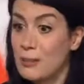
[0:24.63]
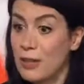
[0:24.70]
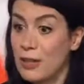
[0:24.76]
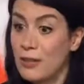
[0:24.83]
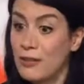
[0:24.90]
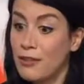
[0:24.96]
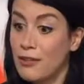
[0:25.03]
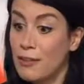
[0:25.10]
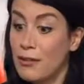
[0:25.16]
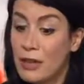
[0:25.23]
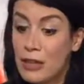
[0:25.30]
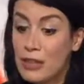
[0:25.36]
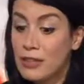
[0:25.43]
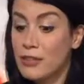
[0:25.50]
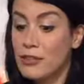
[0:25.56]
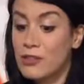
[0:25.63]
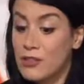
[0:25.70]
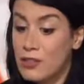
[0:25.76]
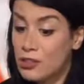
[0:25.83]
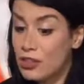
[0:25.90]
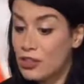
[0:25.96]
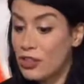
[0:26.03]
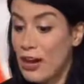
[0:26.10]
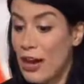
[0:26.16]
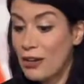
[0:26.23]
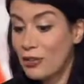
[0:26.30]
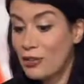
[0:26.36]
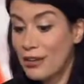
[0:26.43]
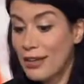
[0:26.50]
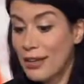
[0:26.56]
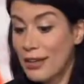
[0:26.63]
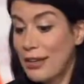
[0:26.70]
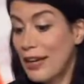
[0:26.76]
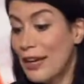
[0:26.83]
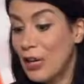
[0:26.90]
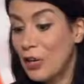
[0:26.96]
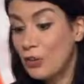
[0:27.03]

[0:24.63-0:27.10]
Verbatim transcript: But the, the decision to actually